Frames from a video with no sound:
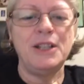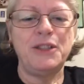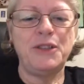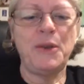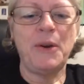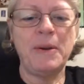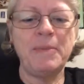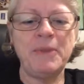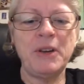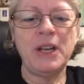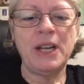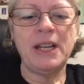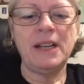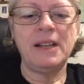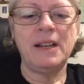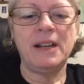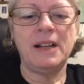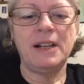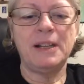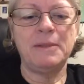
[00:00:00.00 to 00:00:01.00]
So I'm going
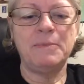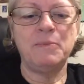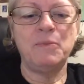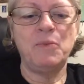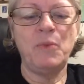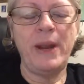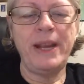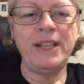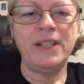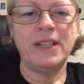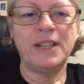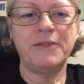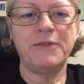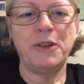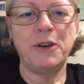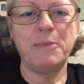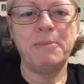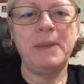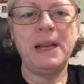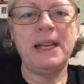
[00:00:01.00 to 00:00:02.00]
to wait just
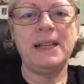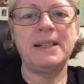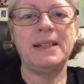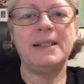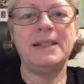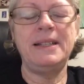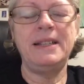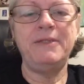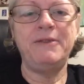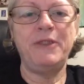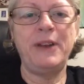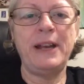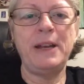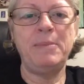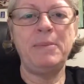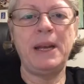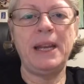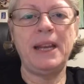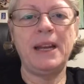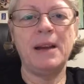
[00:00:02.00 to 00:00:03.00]
for a minute to see if
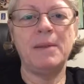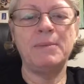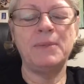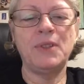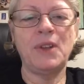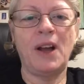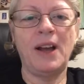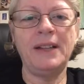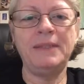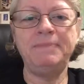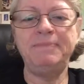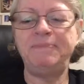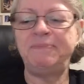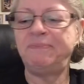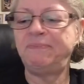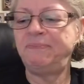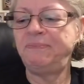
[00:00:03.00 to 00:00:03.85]
anybody comes on.